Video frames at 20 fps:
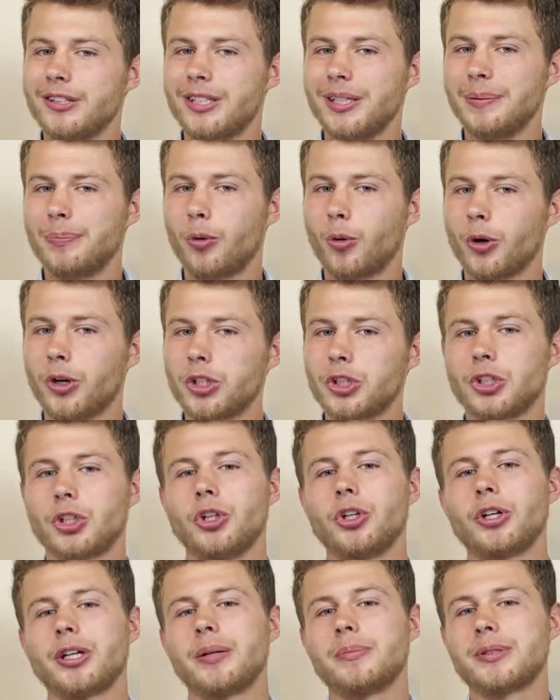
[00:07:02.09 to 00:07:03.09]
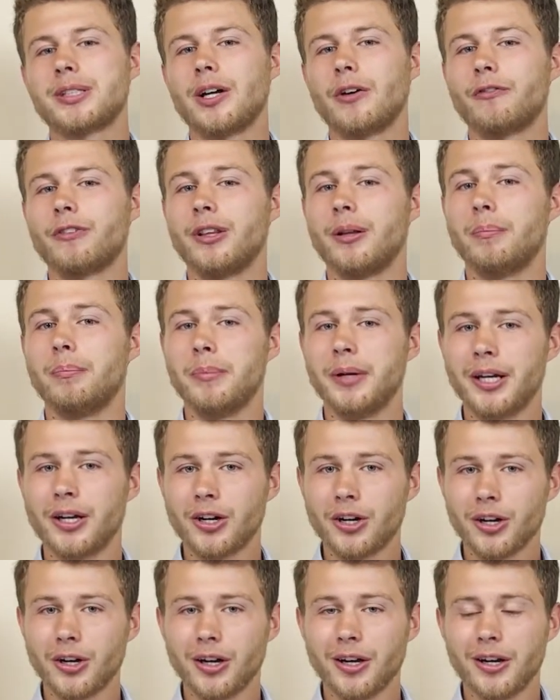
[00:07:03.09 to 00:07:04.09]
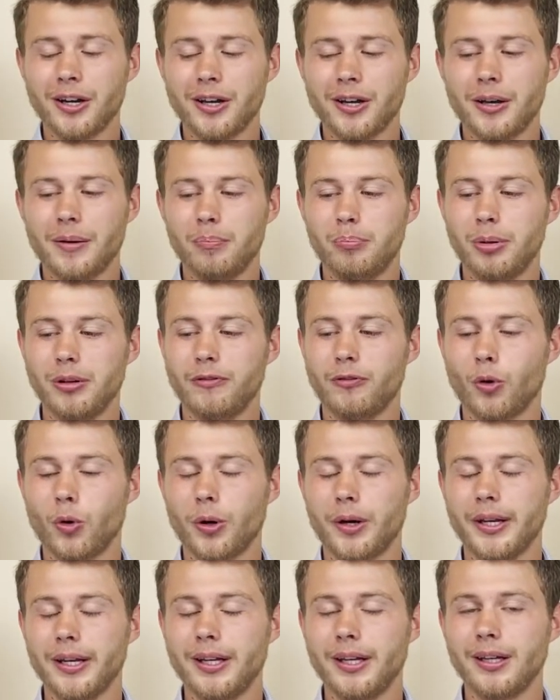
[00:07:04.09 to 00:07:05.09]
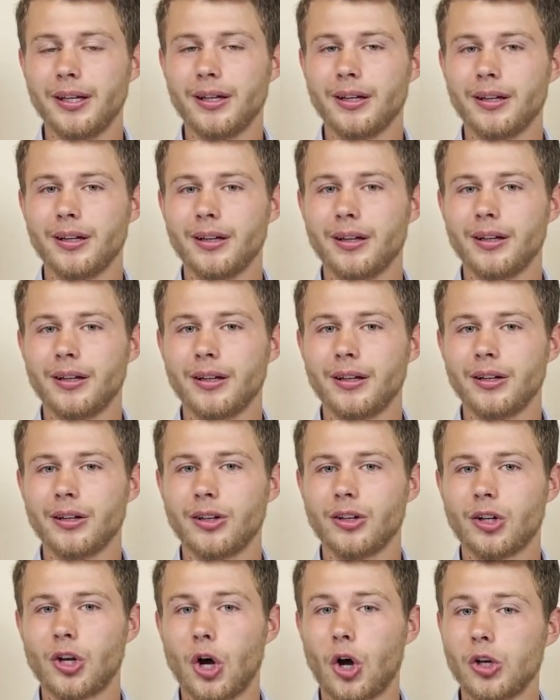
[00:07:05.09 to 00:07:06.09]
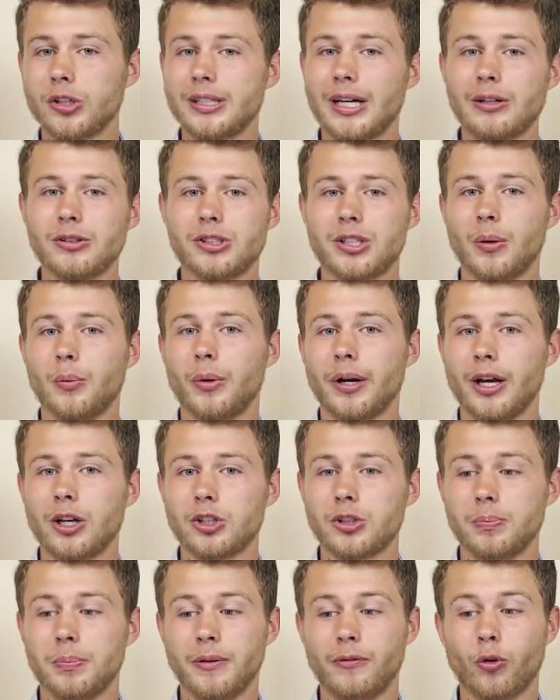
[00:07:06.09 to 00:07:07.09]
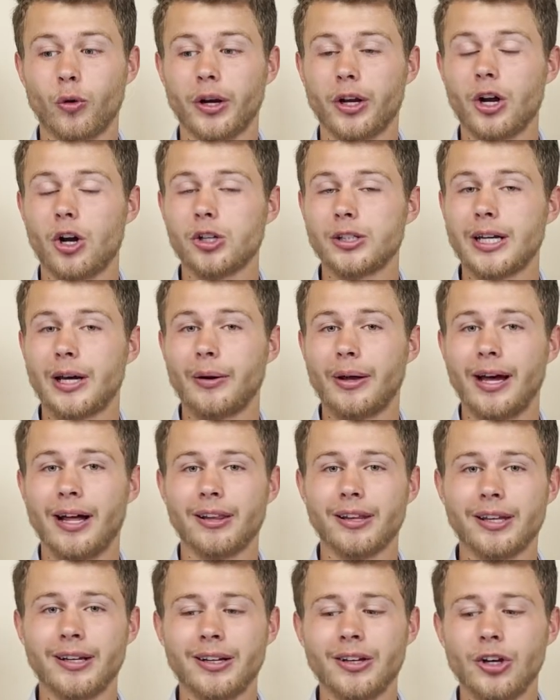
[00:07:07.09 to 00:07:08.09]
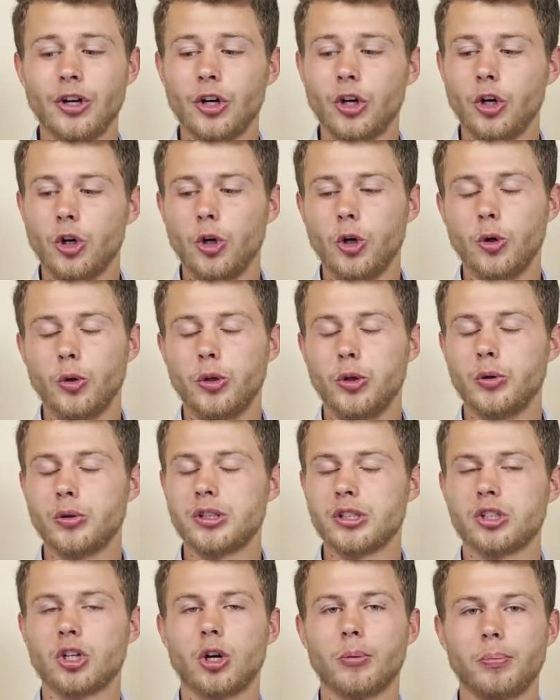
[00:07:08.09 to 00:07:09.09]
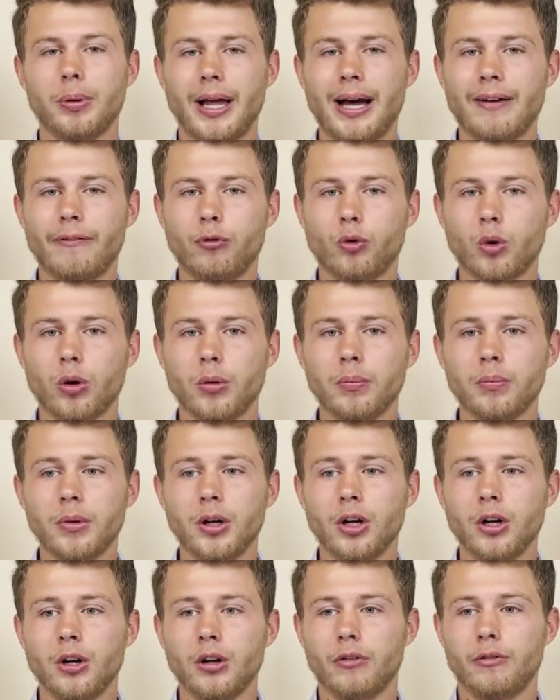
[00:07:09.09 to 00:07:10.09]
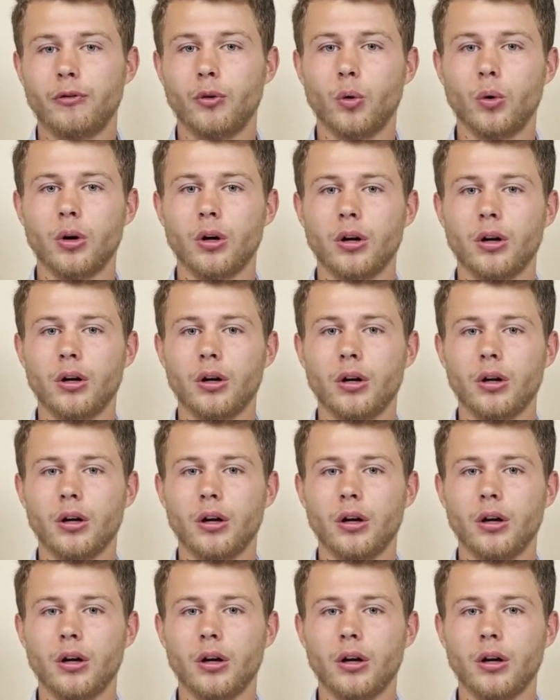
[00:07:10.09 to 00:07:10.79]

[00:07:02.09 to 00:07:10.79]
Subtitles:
T. Porter should look himself in the mirror before he calls out someone else, before he calls out Ellen, who uses her platform for